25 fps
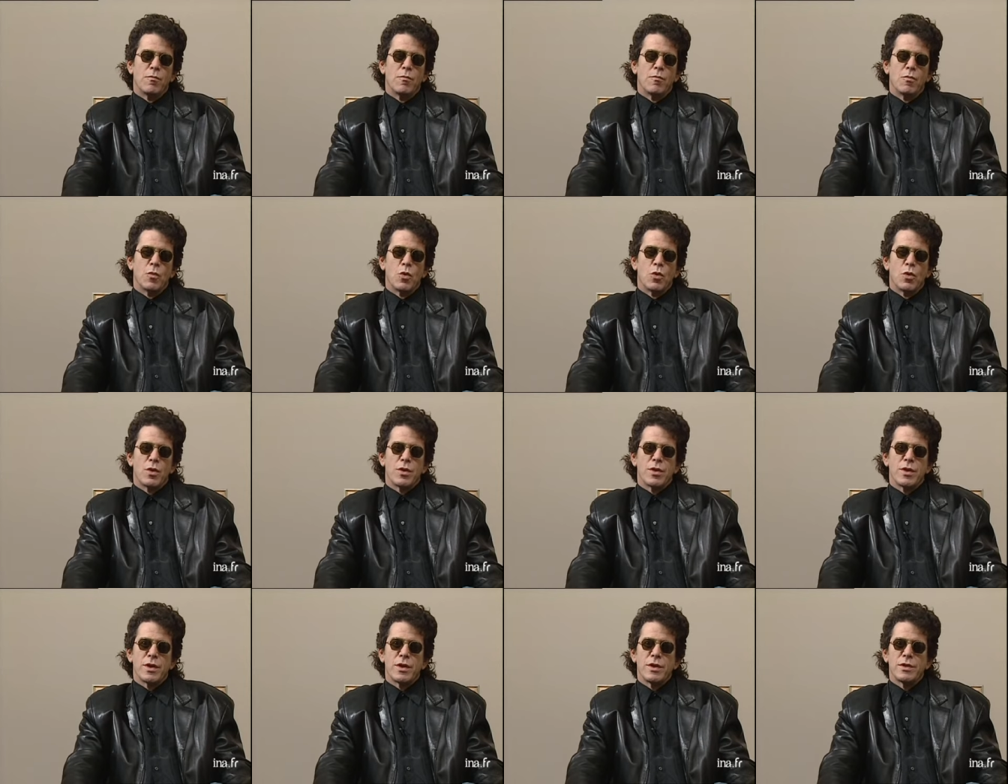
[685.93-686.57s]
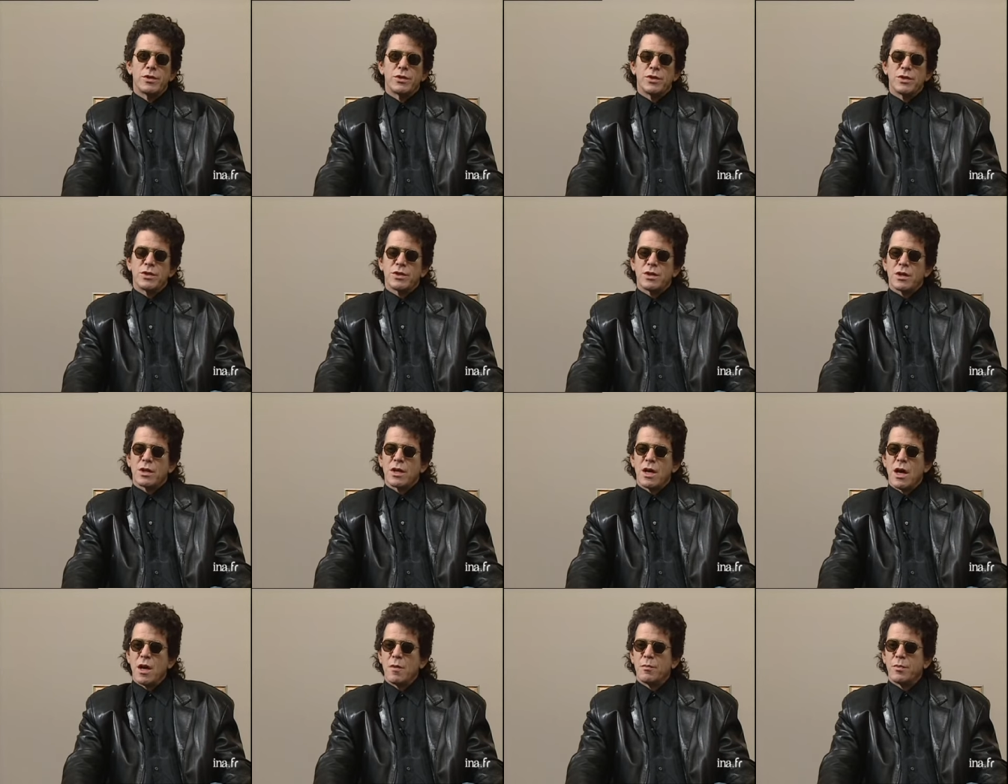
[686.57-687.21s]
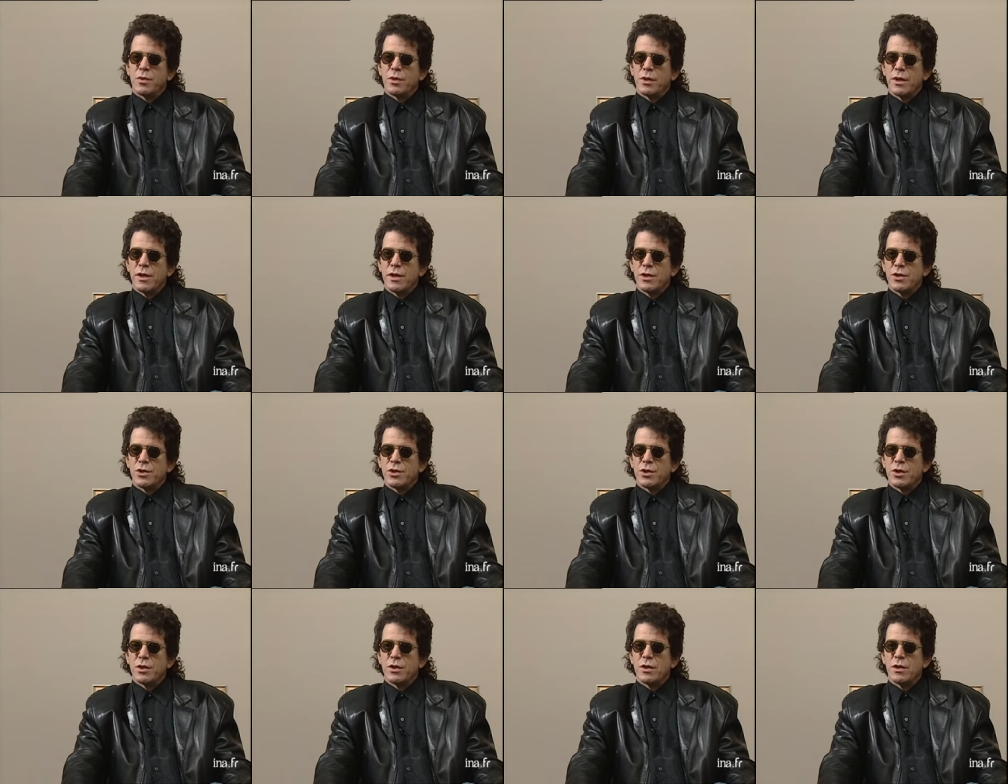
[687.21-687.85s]
more than just a
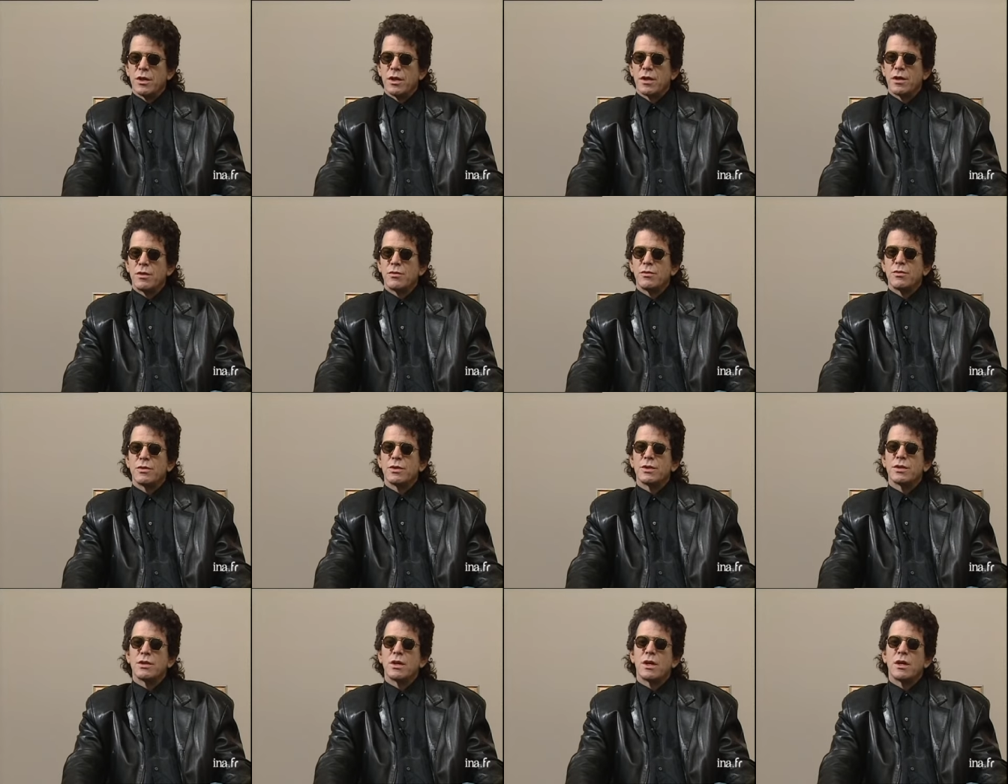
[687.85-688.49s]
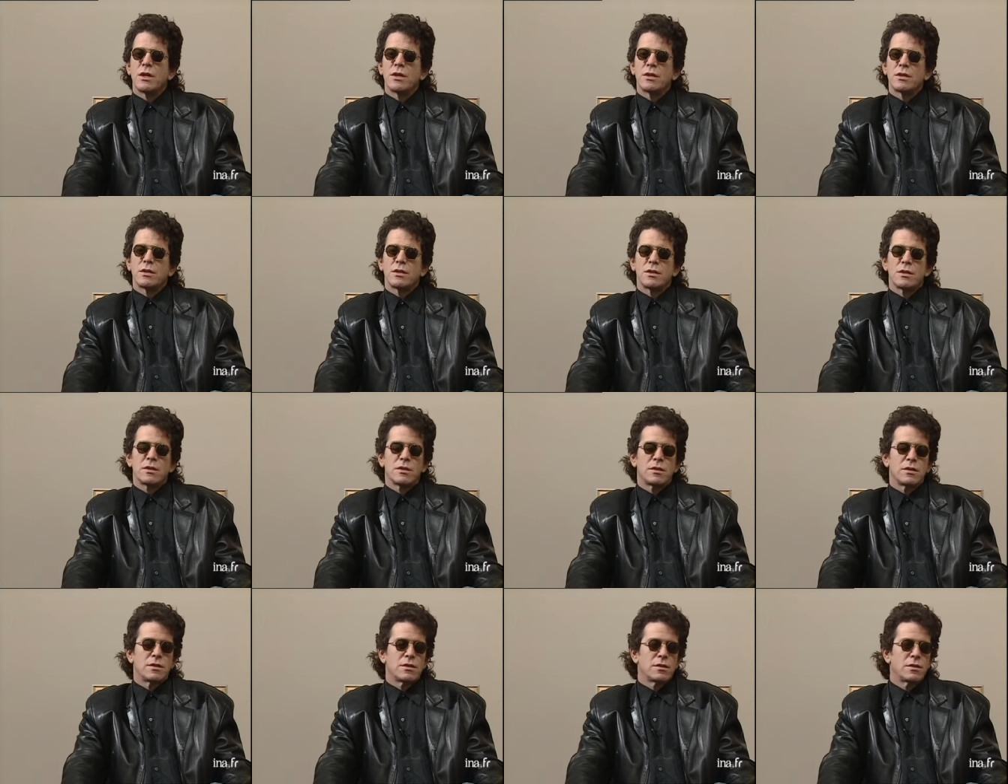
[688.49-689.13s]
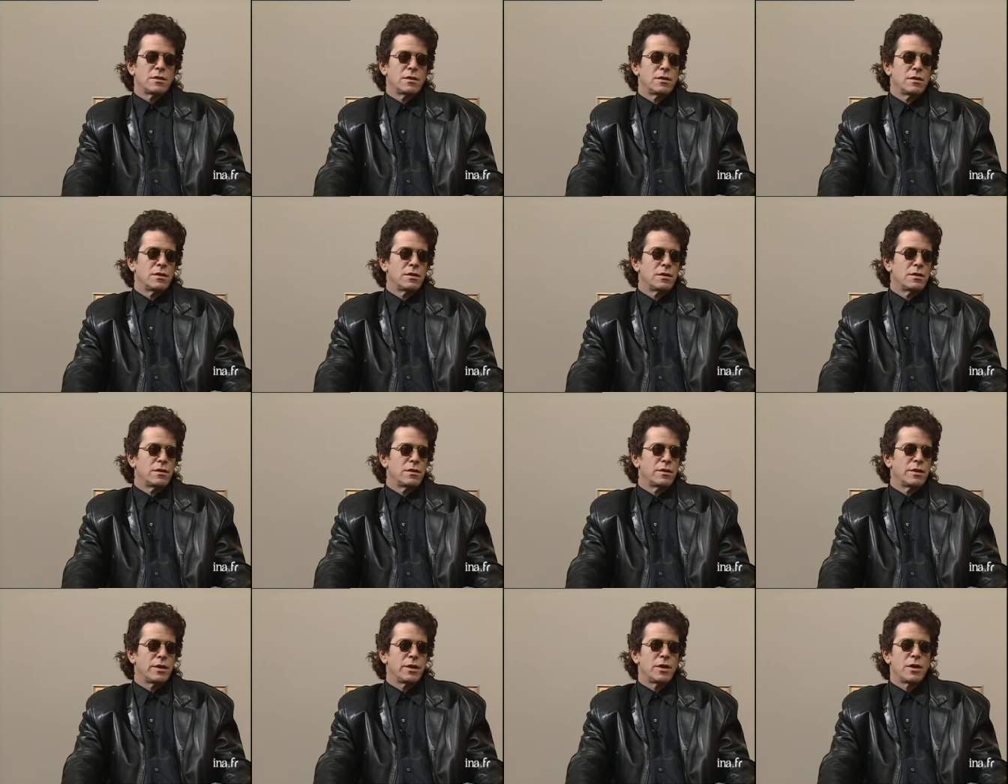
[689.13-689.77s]
compilation, and it was not, uh,
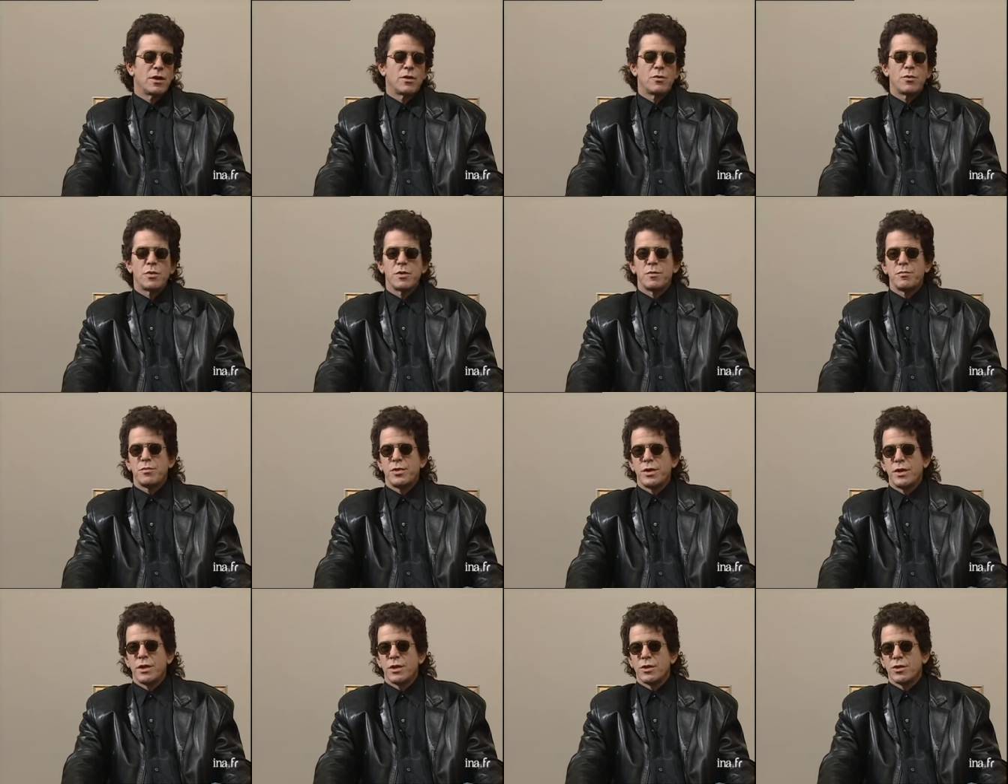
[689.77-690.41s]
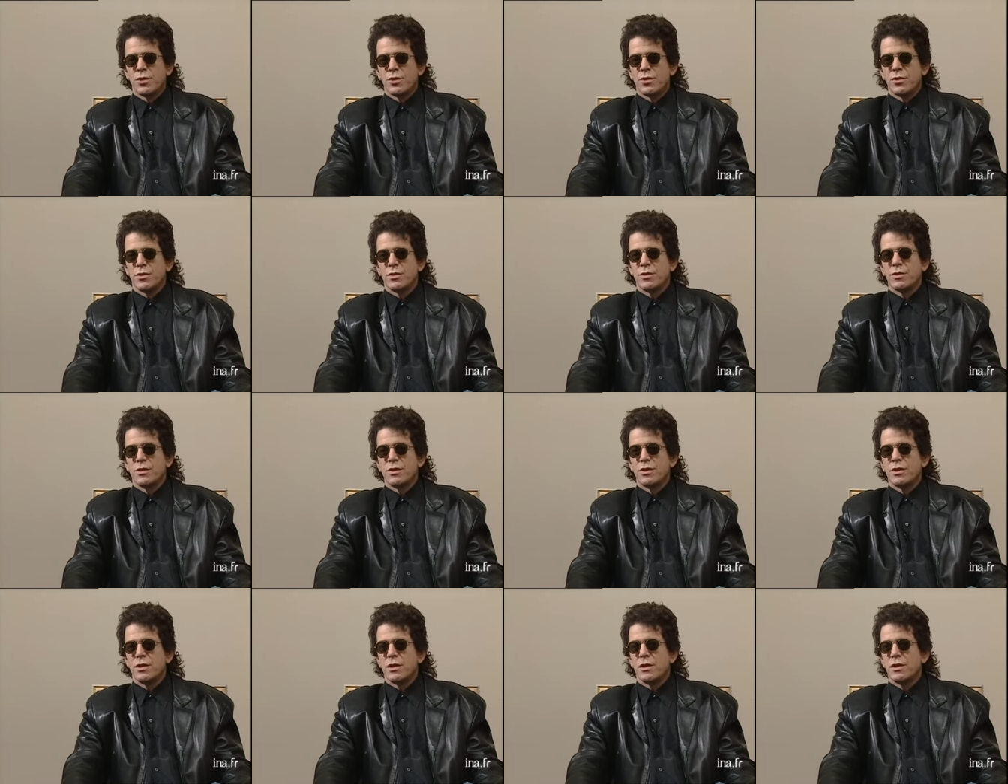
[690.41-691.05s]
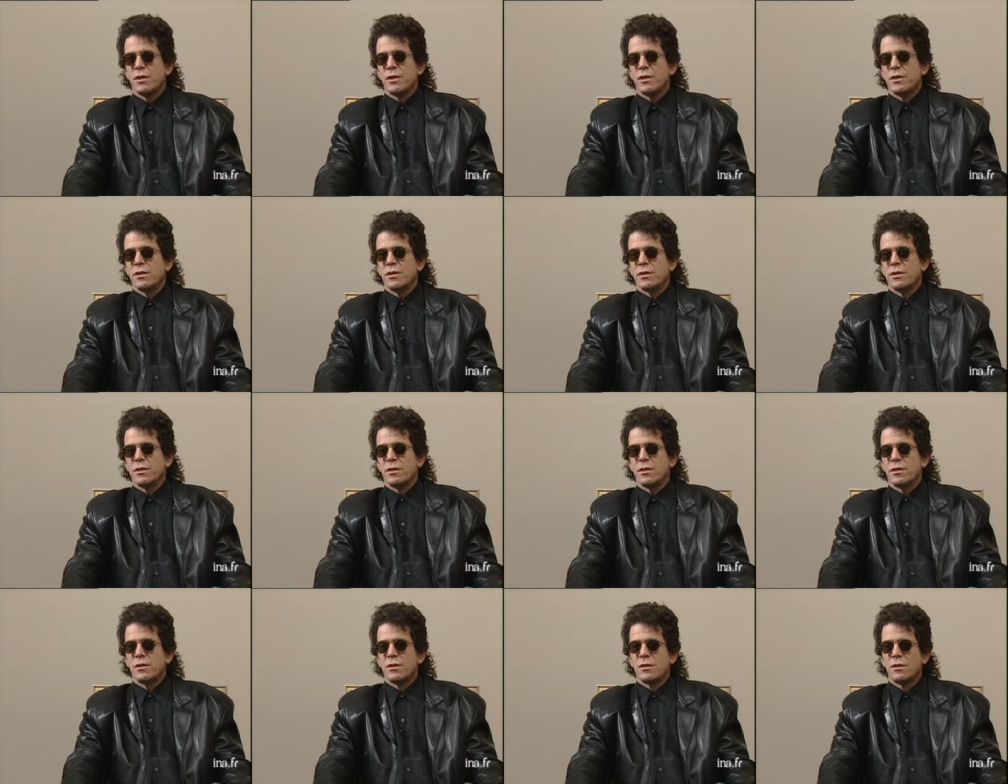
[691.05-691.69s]
you know, with pictures in it
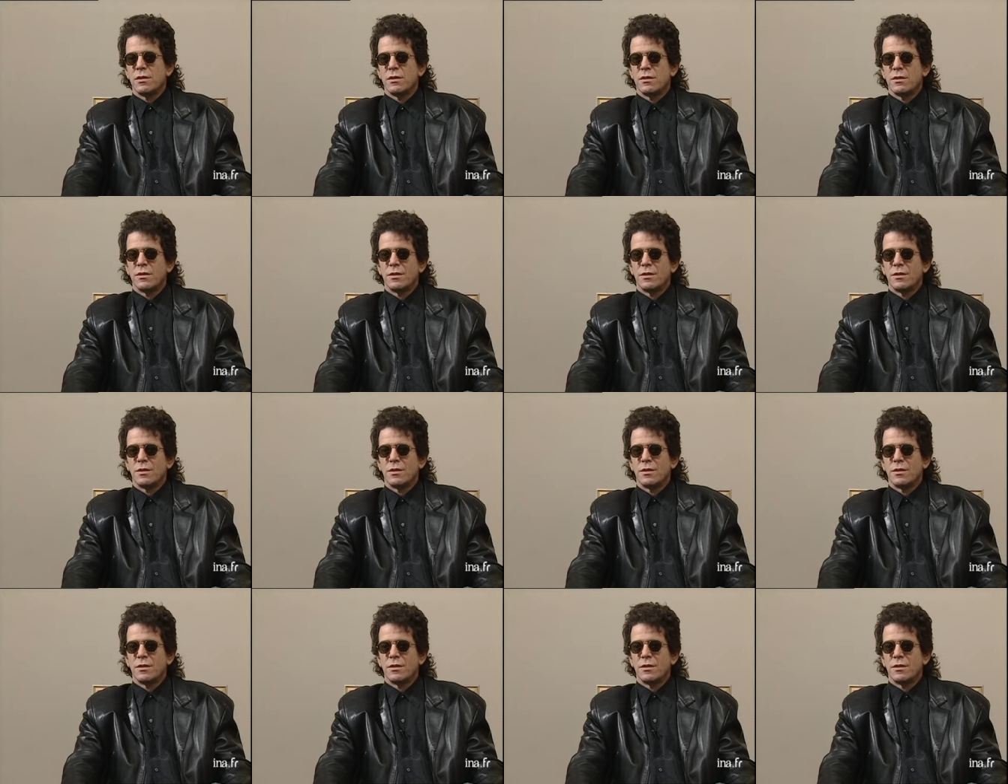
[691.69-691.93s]
and